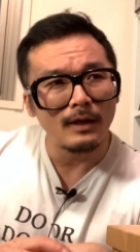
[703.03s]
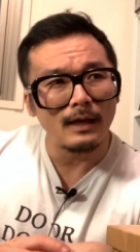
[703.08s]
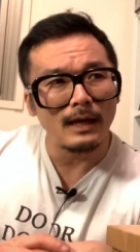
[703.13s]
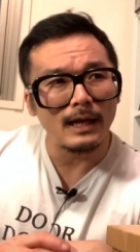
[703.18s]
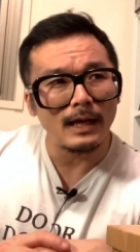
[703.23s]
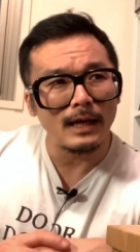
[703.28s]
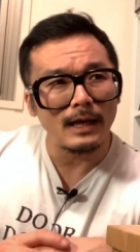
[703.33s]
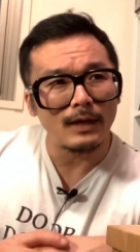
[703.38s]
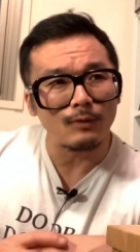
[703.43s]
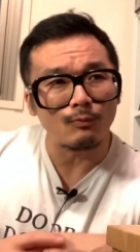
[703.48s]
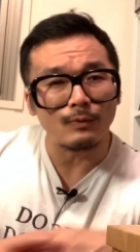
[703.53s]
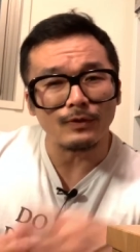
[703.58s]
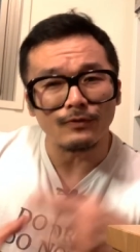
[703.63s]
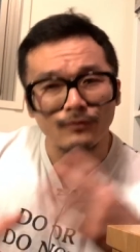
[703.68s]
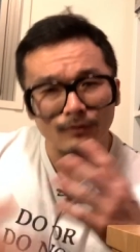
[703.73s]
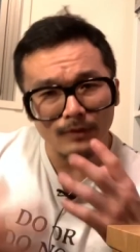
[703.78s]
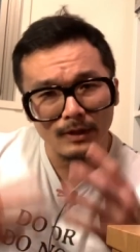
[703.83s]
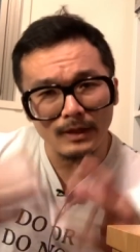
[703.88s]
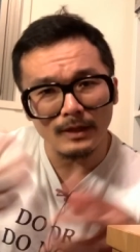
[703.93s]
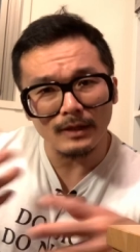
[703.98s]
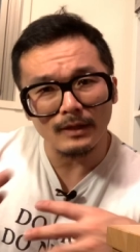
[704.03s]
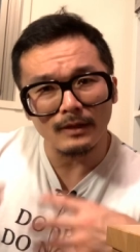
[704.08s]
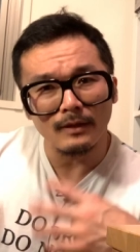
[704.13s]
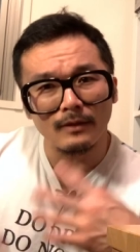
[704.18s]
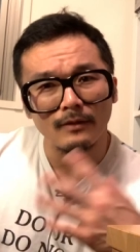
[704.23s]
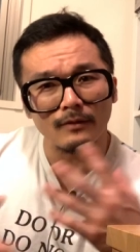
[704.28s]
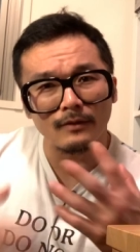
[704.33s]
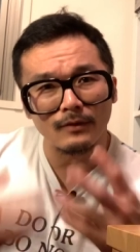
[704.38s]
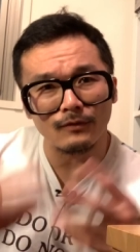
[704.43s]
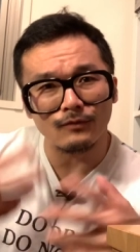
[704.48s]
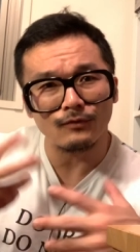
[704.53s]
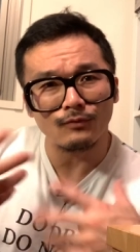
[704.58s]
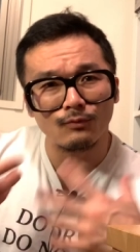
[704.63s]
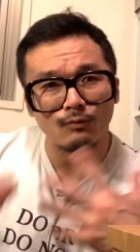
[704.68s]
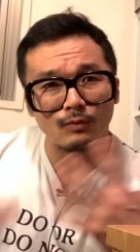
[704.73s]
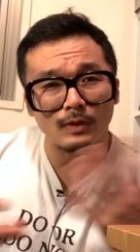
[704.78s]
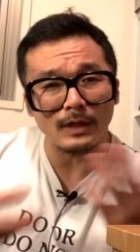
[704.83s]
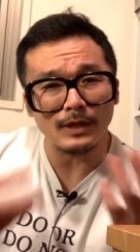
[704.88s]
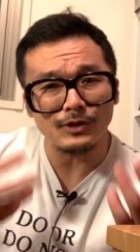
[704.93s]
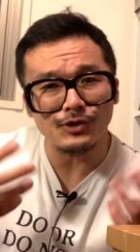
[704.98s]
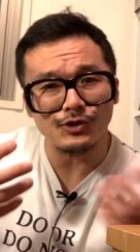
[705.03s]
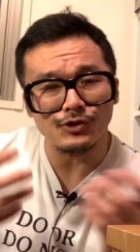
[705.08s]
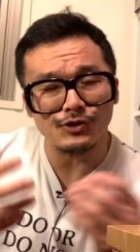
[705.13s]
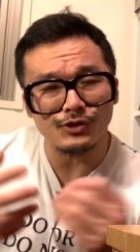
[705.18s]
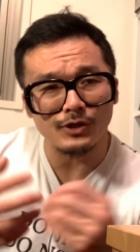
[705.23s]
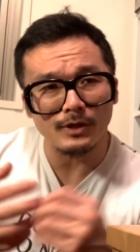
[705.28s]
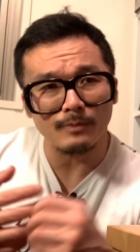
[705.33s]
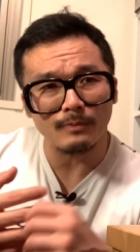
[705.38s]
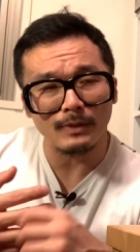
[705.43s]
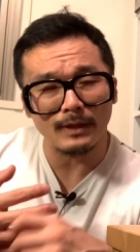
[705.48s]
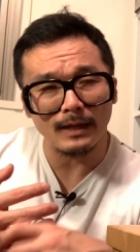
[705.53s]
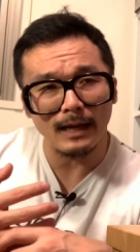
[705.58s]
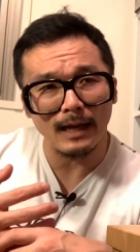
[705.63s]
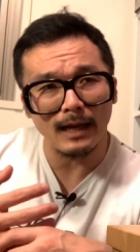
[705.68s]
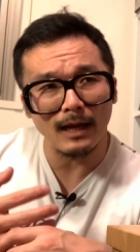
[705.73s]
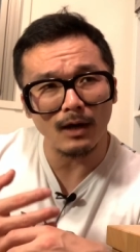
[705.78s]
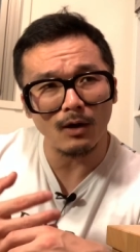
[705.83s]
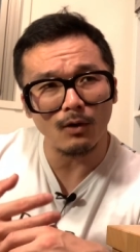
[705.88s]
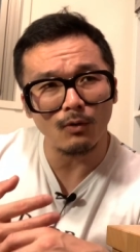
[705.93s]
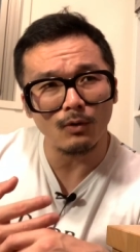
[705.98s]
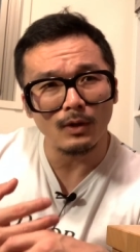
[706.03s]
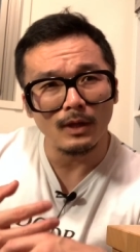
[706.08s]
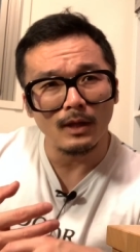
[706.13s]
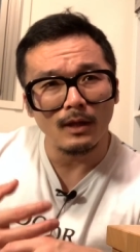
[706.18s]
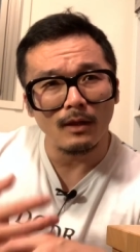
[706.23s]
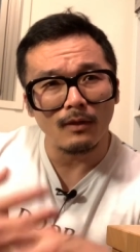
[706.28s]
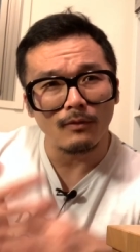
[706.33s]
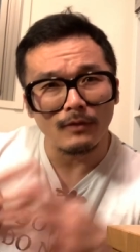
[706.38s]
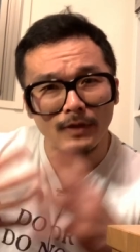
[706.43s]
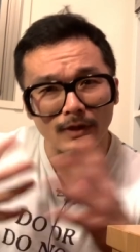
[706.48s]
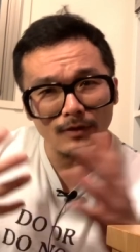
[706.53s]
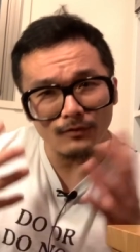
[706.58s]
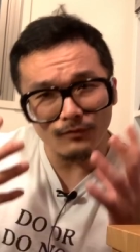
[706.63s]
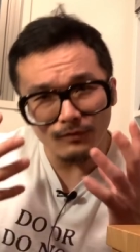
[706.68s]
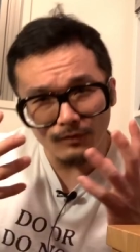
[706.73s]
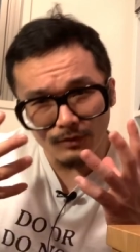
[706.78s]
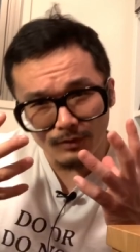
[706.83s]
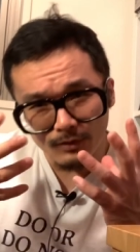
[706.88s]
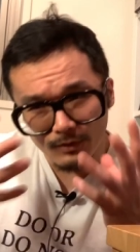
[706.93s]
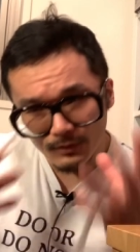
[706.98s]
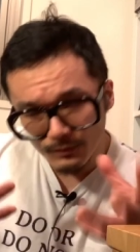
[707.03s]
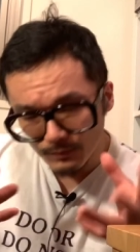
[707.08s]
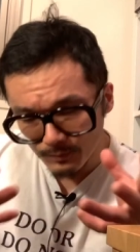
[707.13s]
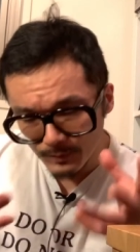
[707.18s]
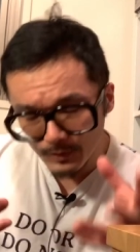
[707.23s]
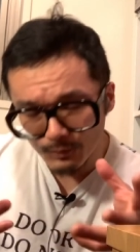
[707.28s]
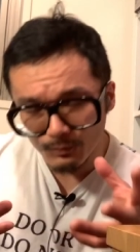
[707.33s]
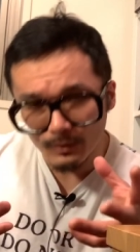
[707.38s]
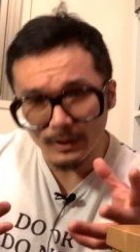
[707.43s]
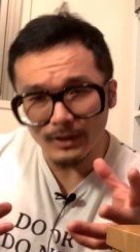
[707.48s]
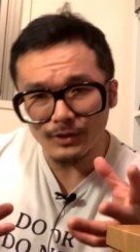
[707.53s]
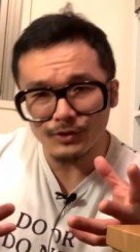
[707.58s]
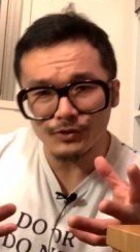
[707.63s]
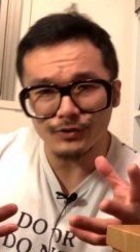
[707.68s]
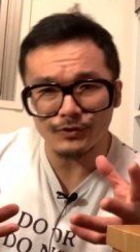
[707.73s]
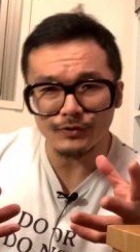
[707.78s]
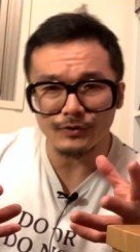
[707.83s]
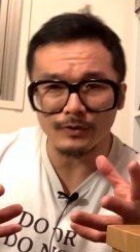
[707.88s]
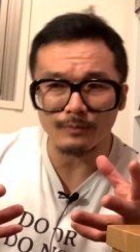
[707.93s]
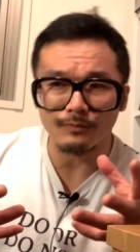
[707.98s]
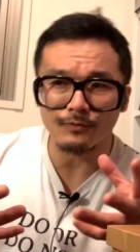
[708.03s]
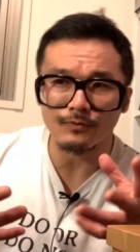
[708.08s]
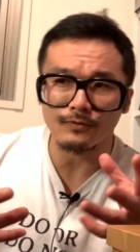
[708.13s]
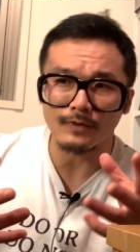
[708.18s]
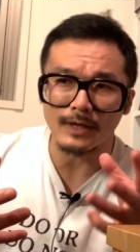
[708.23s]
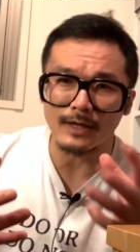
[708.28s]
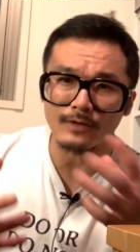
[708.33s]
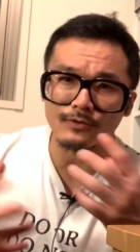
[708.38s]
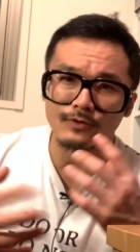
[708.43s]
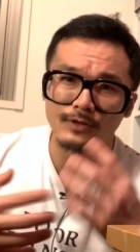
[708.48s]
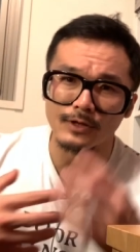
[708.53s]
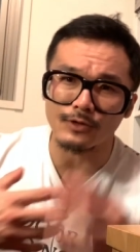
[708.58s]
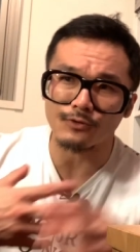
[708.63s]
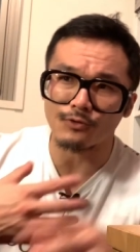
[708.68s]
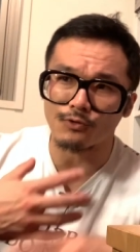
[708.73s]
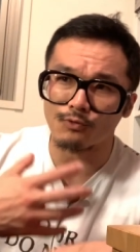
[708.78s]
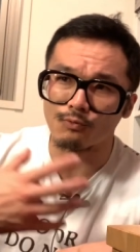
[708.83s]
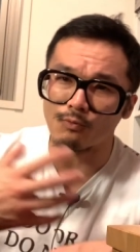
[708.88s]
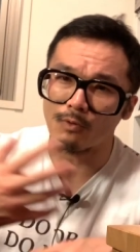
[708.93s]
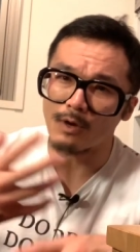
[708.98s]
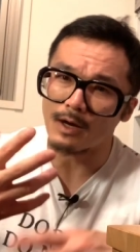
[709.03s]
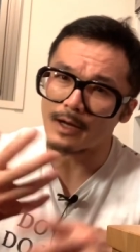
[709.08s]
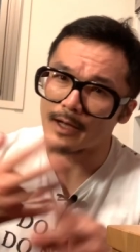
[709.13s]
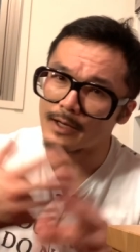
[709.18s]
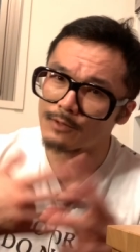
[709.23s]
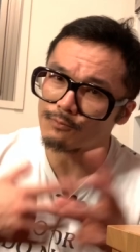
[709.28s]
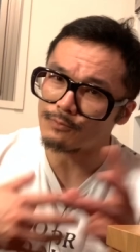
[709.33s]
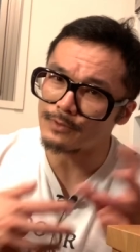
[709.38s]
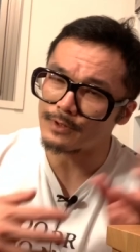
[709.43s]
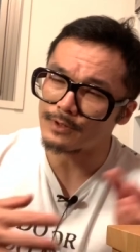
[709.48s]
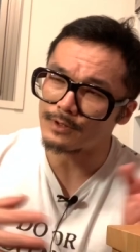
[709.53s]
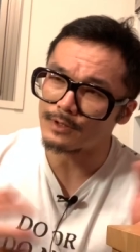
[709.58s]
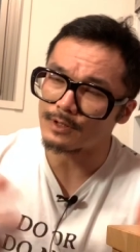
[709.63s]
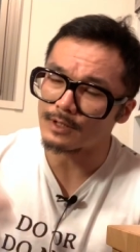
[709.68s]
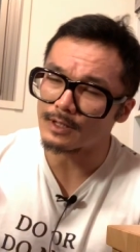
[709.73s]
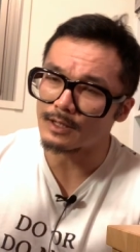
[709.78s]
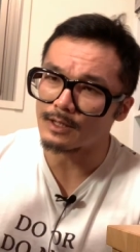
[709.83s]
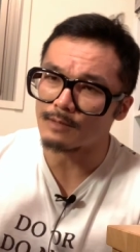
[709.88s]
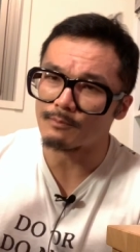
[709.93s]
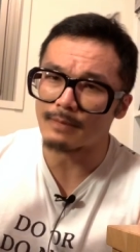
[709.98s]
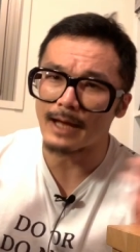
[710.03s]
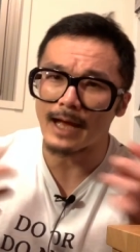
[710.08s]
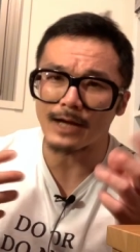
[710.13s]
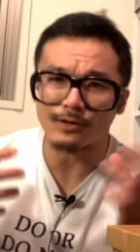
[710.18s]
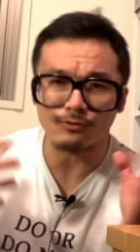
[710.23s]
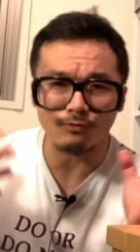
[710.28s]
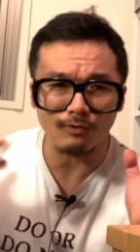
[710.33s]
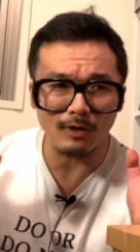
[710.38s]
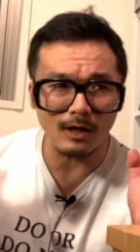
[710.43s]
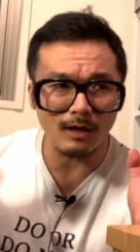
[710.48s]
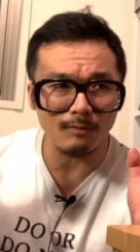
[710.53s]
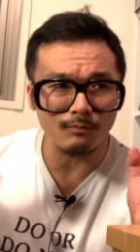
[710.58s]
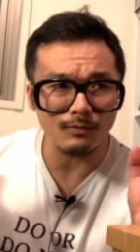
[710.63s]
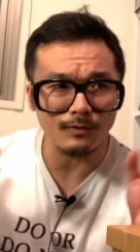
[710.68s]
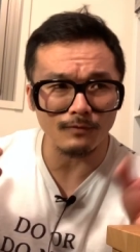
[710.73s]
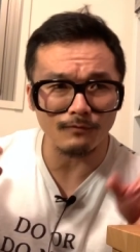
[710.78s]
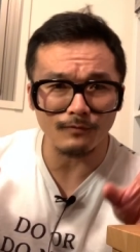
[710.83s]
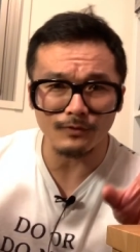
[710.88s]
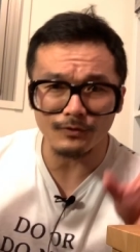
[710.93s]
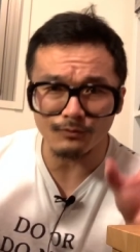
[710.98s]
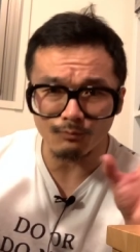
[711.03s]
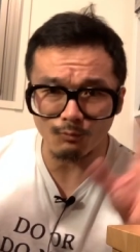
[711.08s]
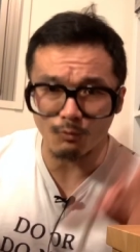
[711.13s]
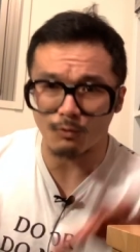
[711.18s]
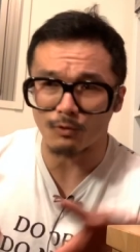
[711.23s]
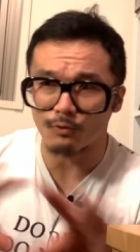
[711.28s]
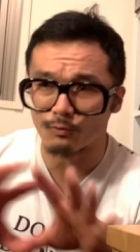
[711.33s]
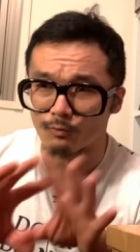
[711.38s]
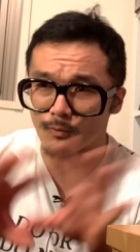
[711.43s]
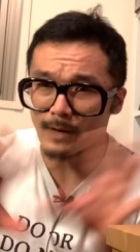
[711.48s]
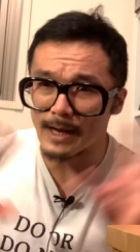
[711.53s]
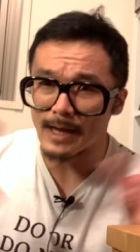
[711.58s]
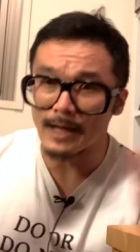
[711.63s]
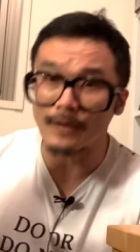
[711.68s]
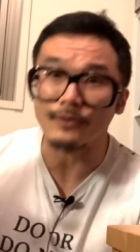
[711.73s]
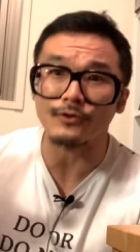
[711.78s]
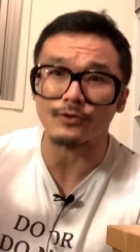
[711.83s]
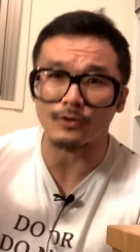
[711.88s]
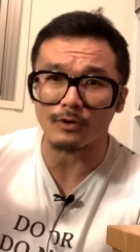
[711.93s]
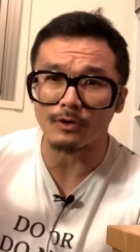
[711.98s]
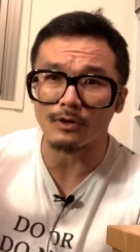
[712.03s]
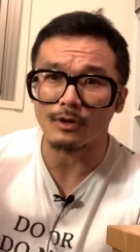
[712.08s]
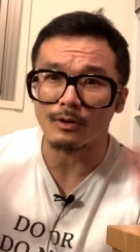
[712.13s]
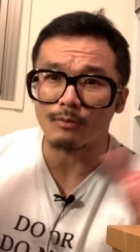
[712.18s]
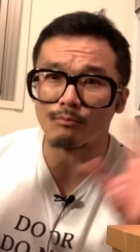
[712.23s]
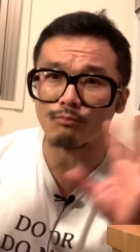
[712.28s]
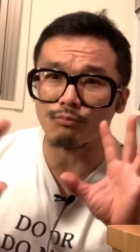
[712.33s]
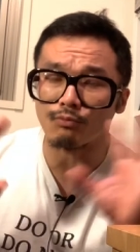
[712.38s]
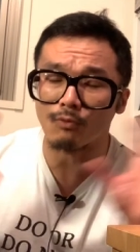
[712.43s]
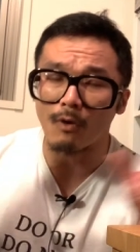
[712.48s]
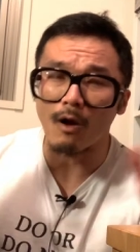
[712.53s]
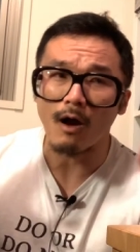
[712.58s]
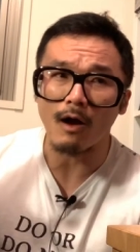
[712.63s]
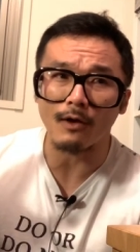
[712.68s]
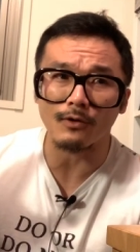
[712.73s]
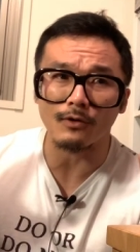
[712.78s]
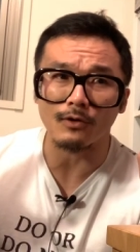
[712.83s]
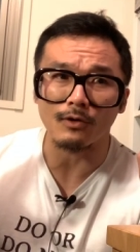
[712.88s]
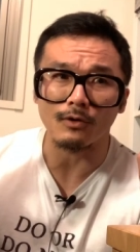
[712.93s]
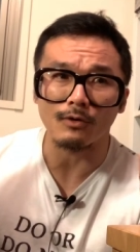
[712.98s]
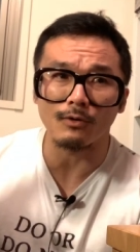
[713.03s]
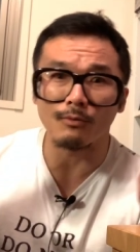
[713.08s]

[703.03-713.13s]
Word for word: And we see this relationship and how these intimate relationships tend to intertwine with the backdrop of these more grander, broader,